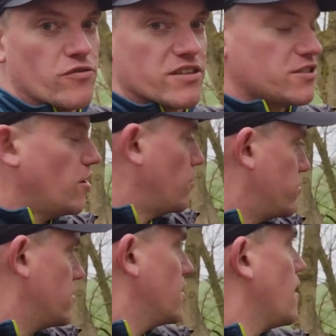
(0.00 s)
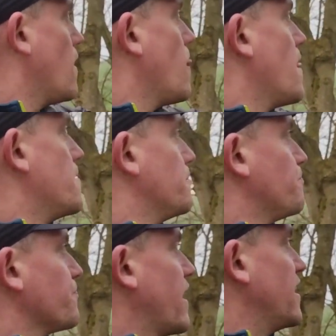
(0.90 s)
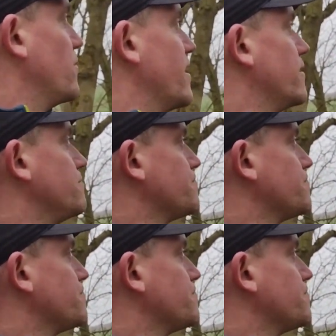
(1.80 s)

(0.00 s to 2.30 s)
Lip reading: over the top. Anyway,